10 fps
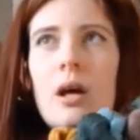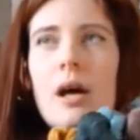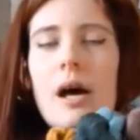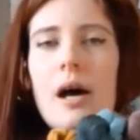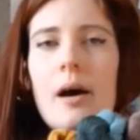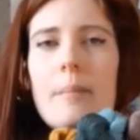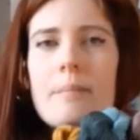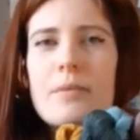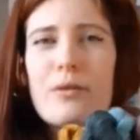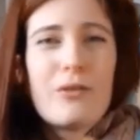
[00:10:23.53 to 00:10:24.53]

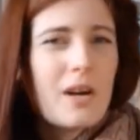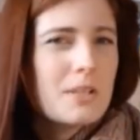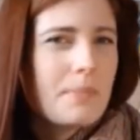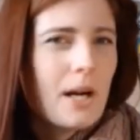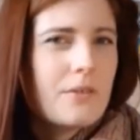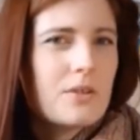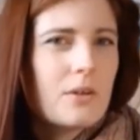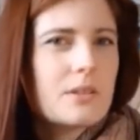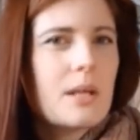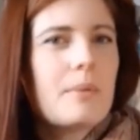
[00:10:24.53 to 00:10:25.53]
The first pair of
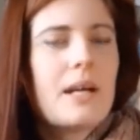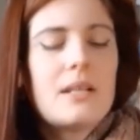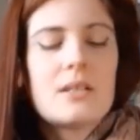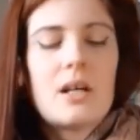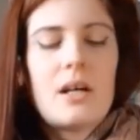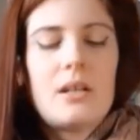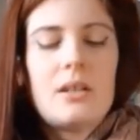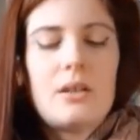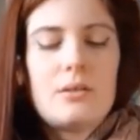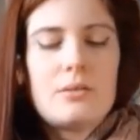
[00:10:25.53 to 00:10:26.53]
socks I made, I
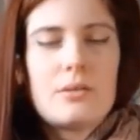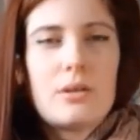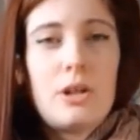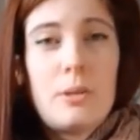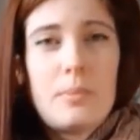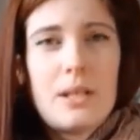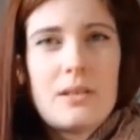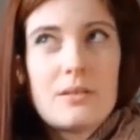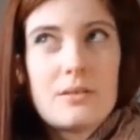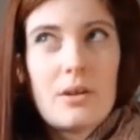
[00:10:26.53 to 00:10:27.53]
used Coop Knit
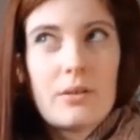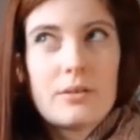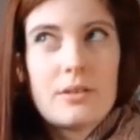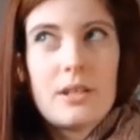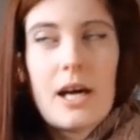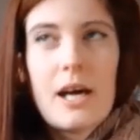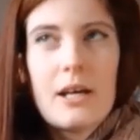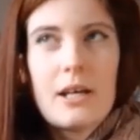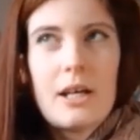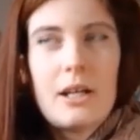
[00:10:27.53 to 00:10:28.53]
Socks Yeah,
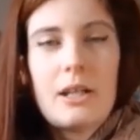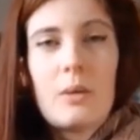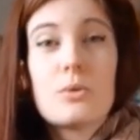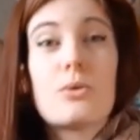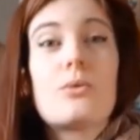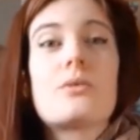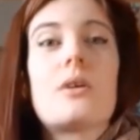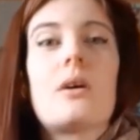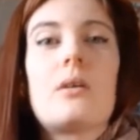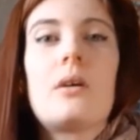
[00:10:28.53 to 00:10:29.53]
and that was
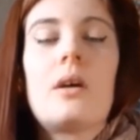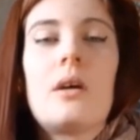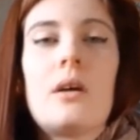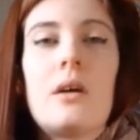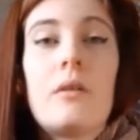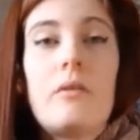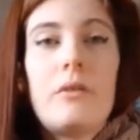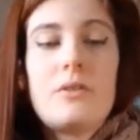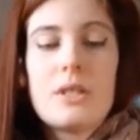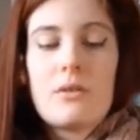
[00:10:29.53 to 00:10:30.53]
also
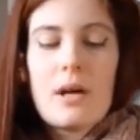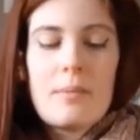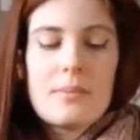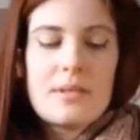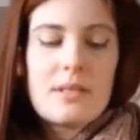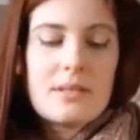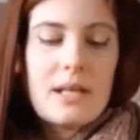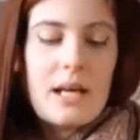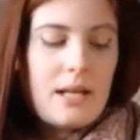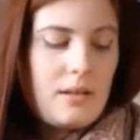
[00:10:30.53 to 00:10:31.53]
50 grams a
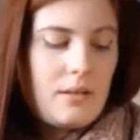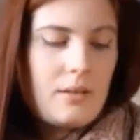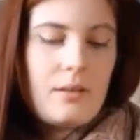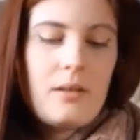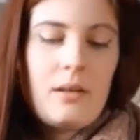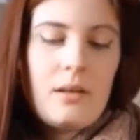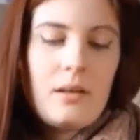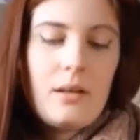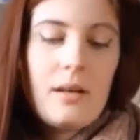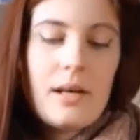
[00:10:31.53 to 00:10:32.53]
skein,
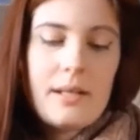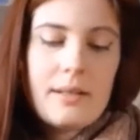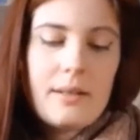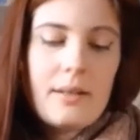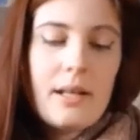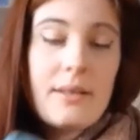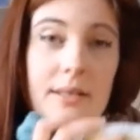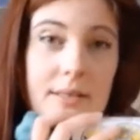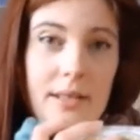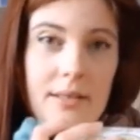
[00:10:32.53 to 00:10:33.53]
like this
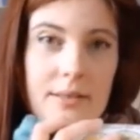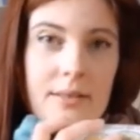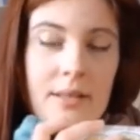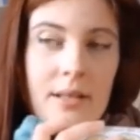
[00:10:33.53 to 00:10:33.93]
is.